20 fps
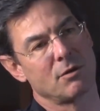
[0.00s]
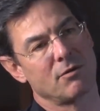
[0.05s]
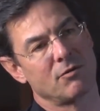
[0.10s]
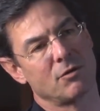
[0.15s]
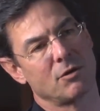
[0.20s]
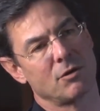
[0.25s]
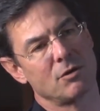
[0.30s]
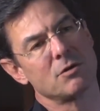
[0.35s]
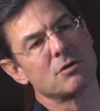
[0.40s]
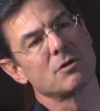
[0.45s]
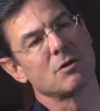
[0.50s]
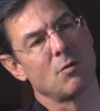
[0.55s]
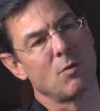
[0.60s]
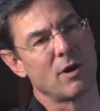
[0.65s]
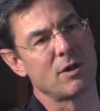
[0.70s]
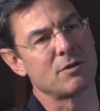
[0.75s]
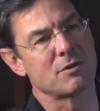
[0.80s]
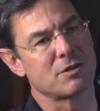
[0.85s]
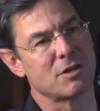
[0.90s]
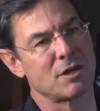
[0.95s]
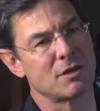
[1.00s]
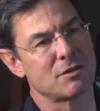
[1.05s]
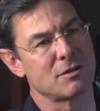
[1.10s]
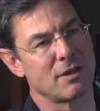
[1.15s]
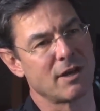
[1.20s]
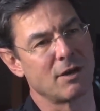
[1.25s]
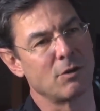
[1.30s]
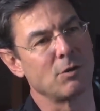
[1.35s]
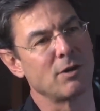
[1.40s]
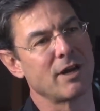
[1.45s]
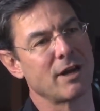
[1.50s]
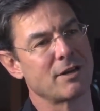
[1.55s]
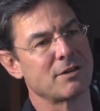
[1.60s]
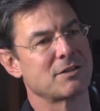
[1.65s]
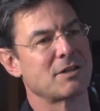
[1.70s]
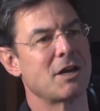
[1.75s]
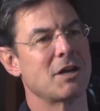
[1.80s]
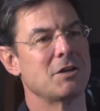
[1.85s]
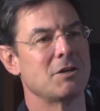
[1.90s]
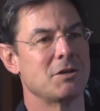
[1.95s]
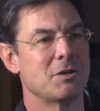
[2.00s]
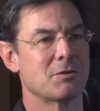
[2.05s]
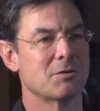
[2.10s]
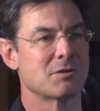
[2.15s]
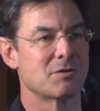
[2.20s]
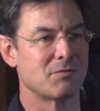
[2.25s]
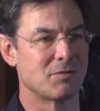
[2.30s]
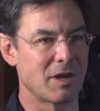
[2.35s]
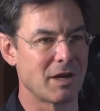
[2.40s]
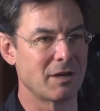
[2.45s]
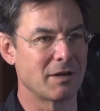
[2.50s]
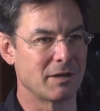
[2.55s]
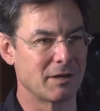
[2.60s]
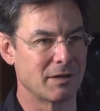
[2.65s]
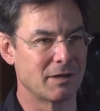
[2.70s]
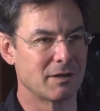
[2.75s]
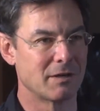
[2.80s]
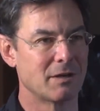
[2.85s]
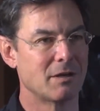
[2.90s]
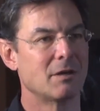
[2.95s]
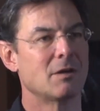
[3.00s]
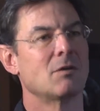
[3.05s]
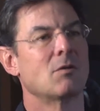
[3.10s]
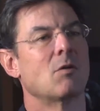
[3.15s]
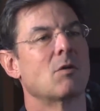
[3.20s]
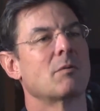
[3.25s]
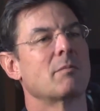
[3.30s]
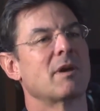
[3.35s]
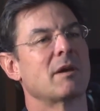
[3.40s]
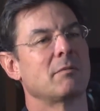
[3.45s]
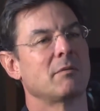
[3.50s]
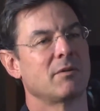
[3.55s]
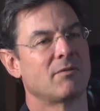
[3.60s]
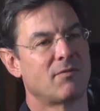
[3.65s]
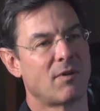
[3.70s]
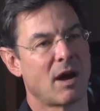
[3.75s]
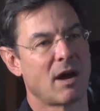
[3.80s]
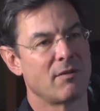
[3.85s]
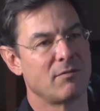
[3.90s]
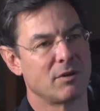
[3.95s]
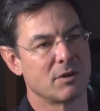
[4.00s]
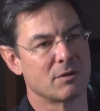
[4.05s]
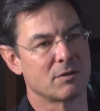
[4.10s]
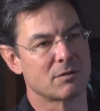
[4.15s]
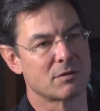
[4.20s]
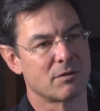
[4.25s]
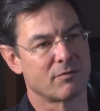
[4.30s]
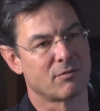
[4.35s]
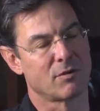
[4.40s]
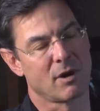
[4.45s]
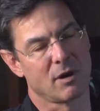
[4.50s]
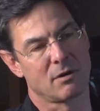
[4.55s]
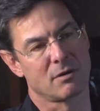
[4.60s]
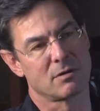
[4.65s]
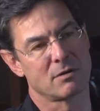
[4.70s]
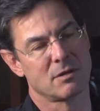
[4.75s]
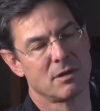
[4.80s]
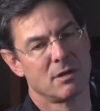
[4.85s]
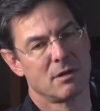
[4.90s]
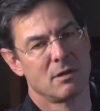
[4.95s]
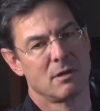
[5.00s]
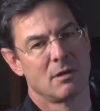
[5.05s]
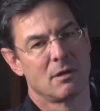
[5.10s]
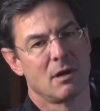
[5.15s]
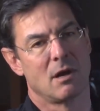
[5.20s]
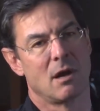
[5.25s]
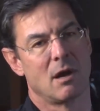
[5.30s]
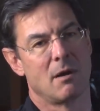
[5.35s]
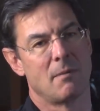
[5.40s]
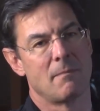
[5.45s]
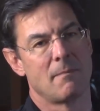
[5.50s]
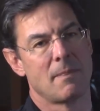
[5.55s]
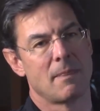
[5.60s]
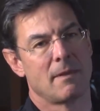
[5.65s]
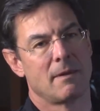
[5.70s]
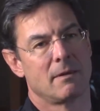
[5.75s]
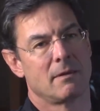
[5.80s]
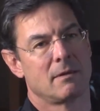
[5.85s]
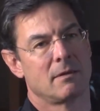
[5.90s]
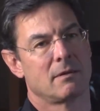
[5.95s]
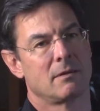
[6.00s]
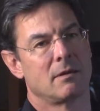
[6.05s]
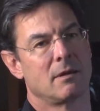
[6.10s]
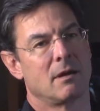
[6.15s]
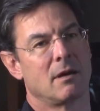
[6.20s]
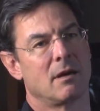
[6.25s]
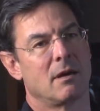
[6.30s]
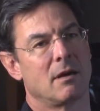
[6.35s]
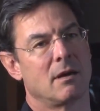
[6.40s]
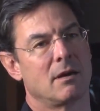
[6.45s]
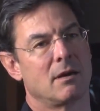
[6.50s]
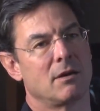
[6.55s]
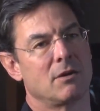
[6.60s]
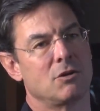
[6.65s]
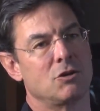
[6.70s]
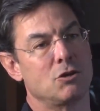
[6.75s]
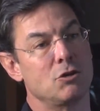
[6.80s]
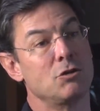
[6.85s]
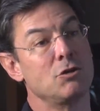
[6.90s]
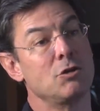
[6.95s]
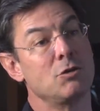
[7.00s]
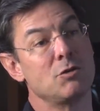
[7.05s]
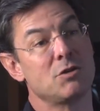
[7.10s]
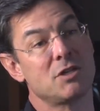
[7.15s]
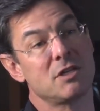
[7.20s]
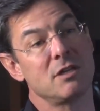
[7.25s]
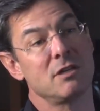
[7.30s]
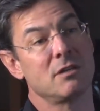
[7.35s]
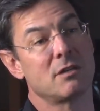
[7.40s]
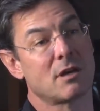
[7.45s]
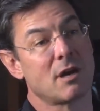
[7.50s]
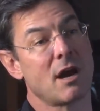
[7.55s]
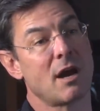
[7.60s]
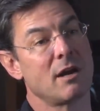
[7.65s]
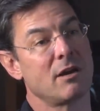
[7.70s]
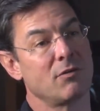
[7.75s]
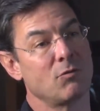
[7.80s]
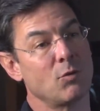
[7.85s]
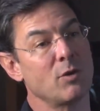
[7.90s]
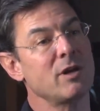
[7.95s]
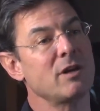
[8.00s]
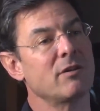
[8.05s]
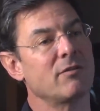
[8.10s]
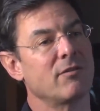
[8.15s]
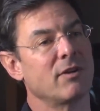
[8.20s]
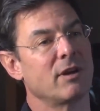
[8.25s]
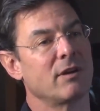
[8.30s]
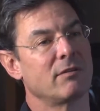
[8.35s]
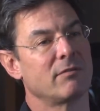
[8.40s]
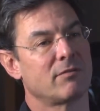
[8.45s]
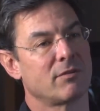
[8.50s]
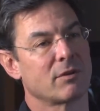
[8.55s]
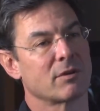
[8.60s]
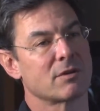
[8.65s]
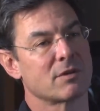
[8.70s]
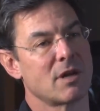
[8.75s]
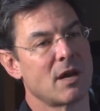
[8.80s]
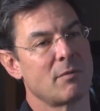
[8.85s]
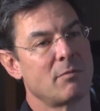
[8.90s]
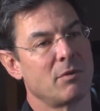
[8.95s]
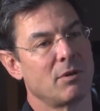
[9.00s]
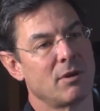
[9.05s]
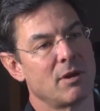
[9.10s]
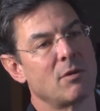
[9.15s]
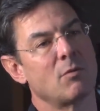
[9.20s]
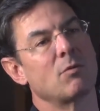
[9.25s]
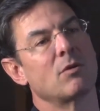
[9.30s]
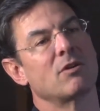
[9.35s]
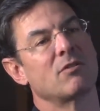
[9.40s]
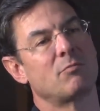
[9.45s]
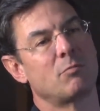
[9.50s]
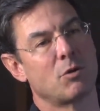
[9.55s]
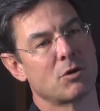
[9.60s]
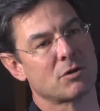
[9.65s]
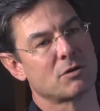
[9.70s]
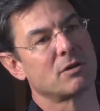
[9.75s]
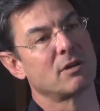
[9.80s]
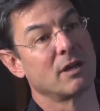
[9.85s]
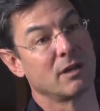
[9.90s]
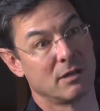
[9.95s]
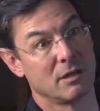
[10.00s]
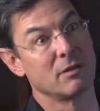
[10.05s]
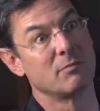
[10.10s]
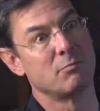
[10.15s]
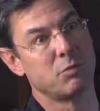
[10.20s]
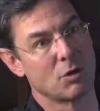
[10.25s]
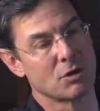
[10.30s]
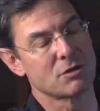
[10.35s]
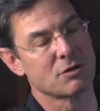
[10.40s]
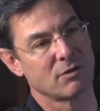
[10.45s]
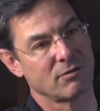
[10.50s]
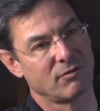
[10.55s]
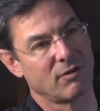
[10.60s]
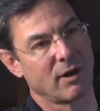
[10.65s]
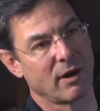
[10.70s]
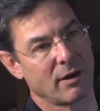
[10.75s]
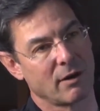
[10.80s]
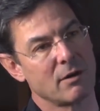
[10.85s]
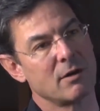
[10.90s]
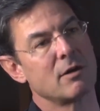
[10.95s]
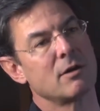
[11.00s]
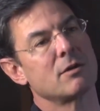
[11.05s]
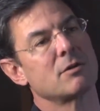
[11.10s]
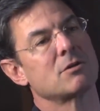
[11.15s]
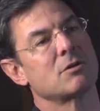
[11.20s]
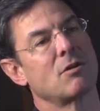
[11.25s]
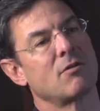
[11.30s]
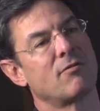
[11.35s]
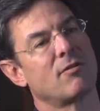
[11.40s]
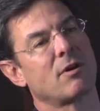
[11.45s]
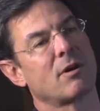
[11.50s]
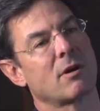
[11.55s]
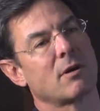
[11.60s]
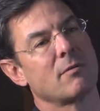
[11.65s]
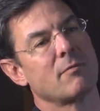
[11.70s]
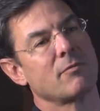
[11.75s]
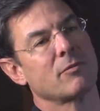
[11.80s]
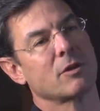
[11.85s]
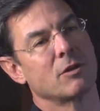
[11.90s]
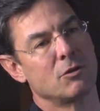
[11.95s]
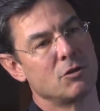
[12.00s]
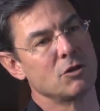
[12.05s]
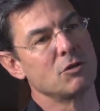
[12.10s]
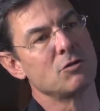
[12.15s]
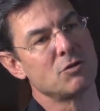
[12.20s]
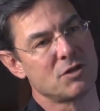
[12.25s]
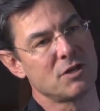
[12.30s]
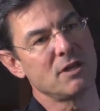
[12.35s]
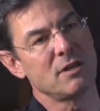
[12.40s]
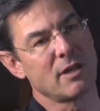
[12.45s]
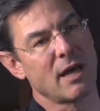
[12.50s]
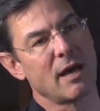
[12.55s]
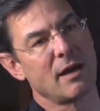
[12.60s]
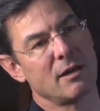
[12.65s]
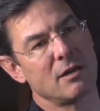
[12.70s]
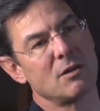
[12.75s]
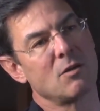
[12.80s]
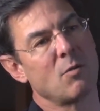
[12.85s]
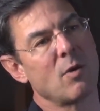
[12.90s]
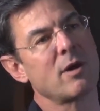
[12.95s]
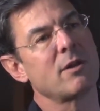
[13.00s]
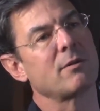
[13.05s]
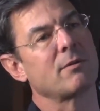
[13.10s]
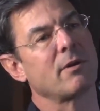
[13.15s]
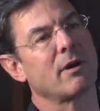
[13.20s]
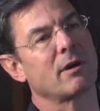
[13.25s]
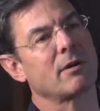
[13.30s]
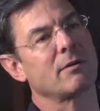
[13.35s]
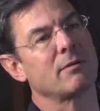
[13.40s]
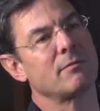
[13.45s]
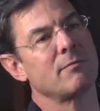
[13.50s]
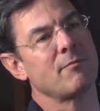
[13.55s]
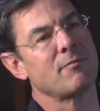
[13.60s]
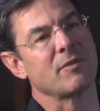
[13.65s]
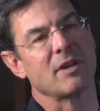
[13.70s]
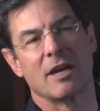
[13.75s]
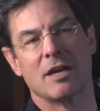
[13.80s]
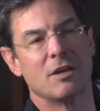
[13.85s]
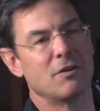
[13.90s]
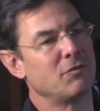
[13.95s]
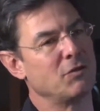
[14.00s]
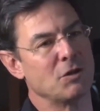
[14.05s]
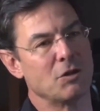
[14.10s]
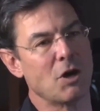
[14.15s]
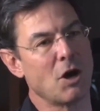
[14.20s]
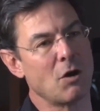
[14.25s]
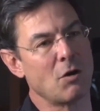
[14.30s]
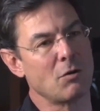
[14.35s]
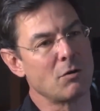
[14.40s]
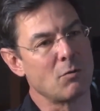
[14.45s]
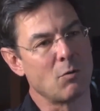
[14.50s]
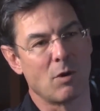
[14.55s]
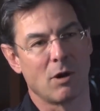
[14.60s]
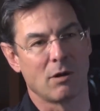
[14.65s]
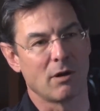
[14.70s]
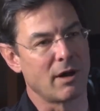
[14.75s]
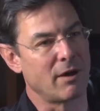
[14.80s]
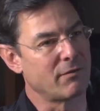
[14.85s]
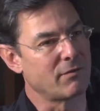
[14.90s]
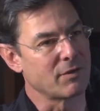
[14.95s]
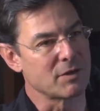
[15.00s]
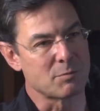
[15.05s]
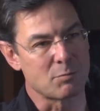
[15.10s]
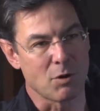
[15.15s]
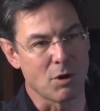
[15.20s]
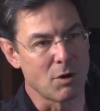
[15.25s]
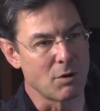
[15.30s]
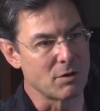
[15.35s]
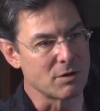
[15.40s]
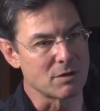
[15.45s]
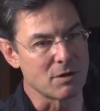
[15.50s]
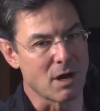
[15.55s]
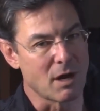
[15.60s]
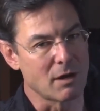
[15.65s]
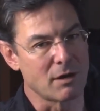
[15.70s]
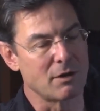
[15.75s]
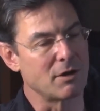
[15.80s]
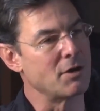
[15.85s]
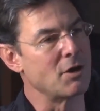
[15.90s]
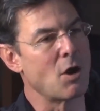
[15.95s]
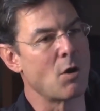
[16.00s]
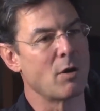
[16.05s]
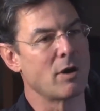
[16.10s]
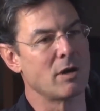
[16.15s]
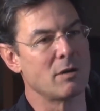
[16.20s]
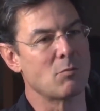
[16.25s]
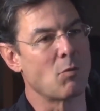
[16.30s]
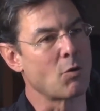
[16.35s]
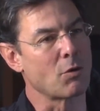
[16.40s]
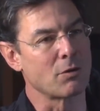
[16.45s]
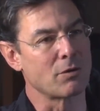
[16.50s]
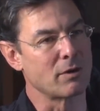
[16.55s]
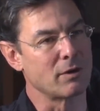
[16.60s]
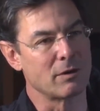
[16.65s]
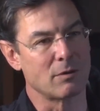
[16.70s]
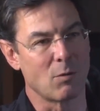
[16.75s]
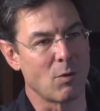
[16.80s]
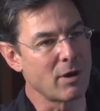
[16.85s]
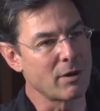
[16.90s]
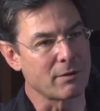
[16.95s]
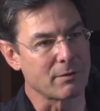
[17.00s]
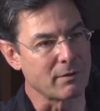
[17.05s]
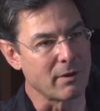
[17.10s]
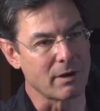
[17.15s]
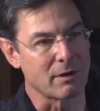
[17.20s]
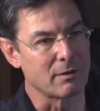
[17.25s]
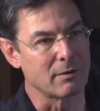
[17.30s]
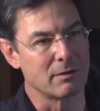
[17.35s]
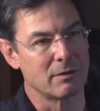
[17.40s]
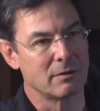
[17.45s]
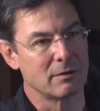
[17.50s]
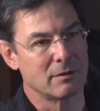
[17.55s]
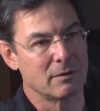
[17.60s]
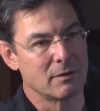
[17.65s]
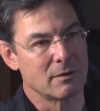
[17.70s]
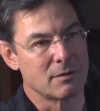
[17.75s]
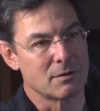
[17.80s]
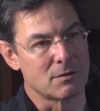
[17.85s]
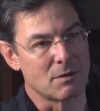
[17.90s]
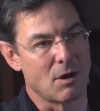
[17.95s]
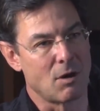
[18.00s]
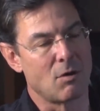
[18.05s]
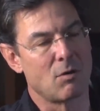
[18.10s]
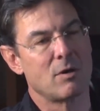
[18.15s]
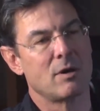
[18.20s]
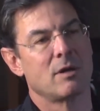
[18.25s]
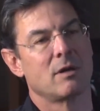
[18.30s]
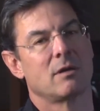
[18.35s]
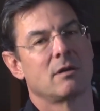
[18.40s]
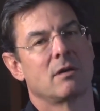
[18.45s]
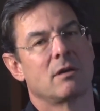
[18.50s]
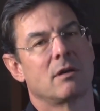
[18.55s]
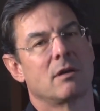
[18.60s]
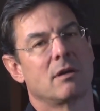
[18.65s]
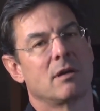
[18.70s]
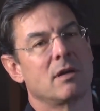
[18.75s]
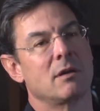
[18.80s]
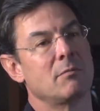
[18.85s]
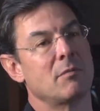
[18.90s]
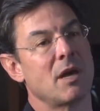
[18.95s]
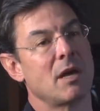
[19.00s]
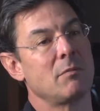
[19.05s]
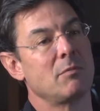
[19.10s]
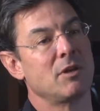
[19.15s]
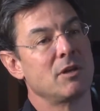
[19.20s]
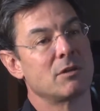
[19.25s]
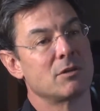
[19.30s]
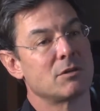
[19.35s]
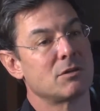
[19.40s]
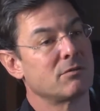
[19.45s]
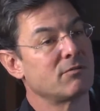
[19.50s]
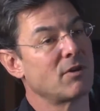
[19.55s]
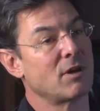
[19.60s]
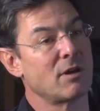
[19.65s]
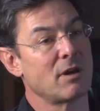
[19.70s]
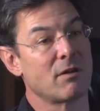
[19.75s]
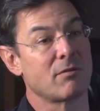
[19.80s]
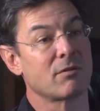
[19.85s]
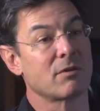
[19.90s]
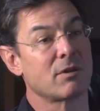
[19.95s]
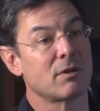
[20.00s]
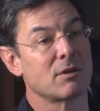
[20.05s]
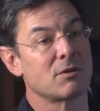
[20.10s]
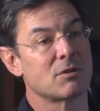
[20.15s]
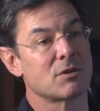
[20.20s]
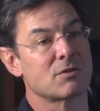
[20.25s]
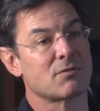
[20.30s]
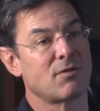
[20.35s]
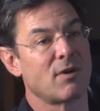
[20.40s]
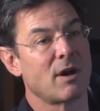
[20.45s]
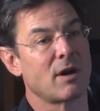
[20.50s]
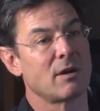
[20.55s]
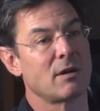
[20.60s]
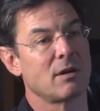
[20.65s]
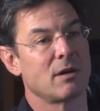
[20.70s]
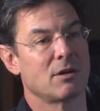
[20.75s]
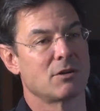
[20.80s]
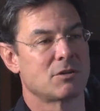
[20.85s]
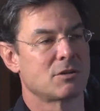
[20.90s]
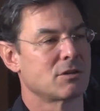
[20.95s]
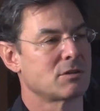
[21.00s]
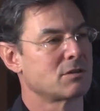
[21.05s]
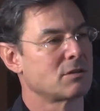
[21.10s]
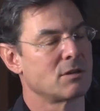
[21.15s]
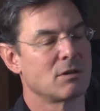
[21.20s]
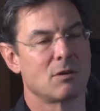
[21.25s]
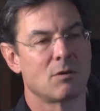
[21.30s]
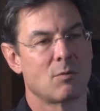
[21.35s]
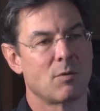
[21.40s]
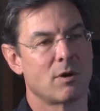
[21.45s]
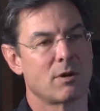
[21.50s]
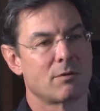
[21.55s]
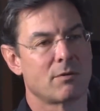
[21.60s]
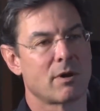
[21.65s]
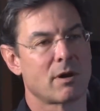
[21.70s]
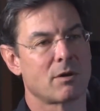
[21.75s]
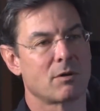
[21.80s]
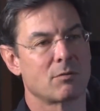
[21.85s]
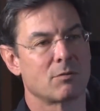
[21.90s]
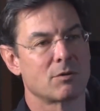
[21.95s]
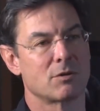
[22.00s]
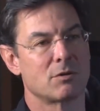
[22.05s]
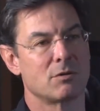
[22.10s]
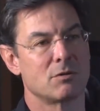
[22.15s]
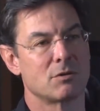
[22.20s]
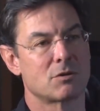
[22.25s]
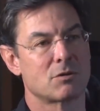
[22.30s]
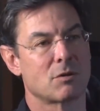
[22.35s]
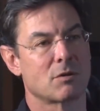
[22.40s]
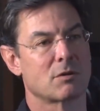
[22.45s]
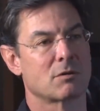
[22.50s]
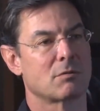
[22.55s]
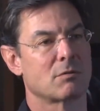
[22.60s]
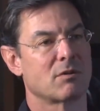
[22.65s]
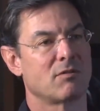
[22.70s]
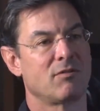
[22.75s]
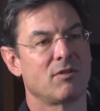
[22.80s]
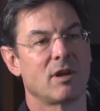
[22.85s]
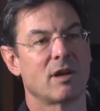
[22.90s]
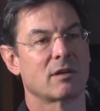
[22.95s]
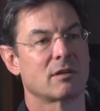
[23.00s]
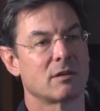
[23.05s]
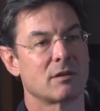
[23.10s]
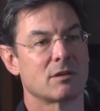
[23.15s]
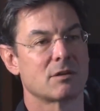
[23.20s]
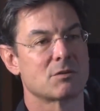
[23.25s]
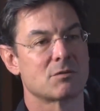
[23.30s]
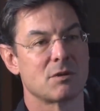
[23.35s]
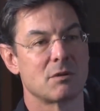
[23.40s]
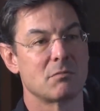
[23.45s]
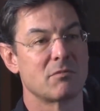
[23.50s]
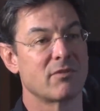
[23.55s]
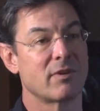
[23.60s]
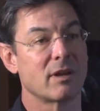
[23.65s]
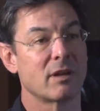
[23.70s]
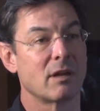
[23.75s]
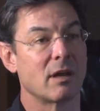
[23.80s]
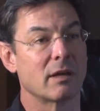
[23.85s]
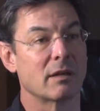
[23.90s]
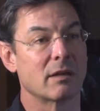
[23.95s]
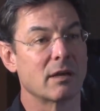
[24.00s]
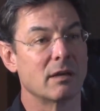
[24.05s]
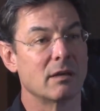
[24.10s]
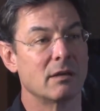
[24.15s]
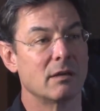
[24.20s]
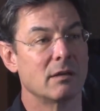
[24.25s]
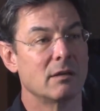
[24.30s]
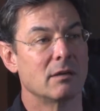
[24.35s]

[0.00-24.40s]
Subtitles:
If you're using a weather station that only has 10 years of data in it, or maybe 5 years of records, do you see the kind of wind event, for example, that did push the fire so far? Do you see that in the weather record? And if you don't, well, FSPro is not going to know any more than the weather record. So it may be that you've done everything just fine. It's just that your weather record was too short to reflect an extreme event like that.